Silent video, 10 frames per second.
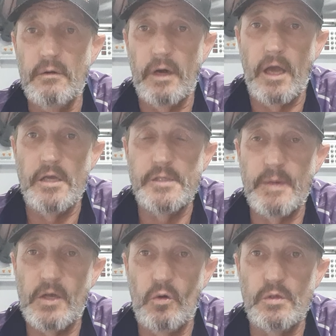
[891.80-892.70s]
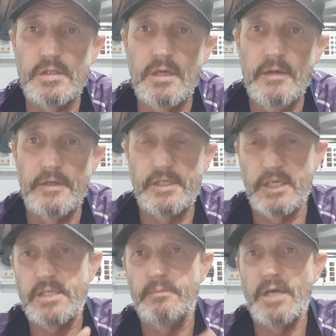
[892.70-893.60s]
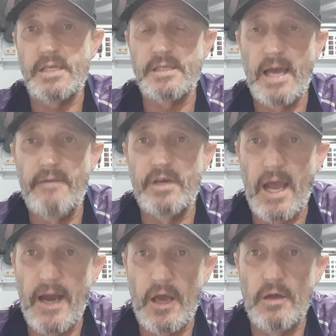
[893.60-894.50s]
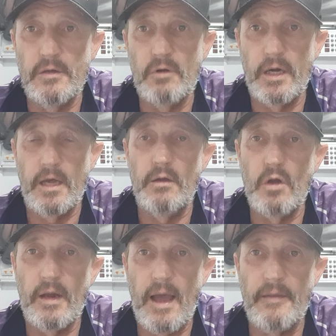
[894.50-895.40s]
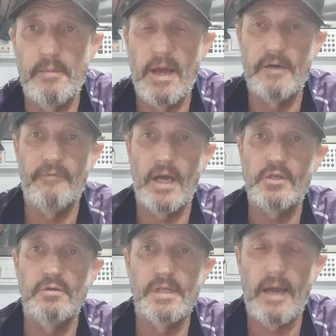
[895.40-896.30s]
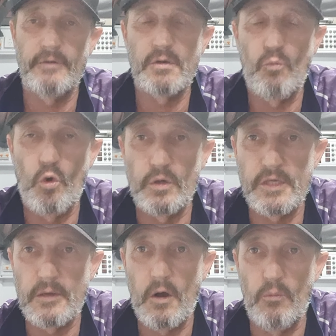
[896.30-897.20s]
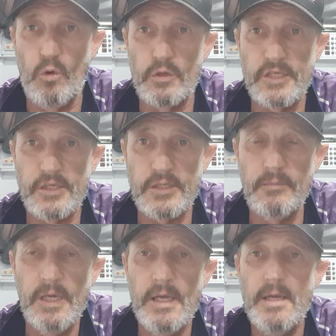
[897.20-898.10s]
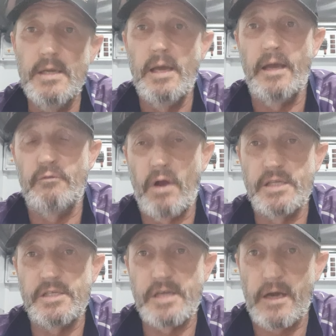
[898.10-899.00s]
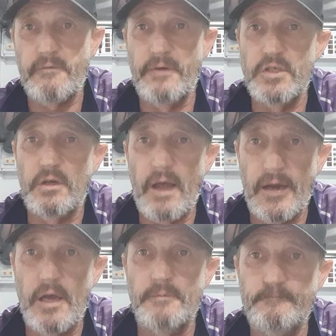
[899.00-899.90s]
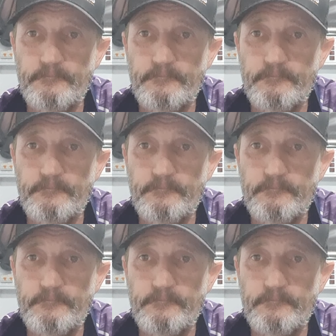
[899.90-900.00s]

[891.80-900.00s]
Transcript: right, is because the system doesn't have an anode, right. A lot of other manufacturers have a hot water system, and it runs a sacrificial anode,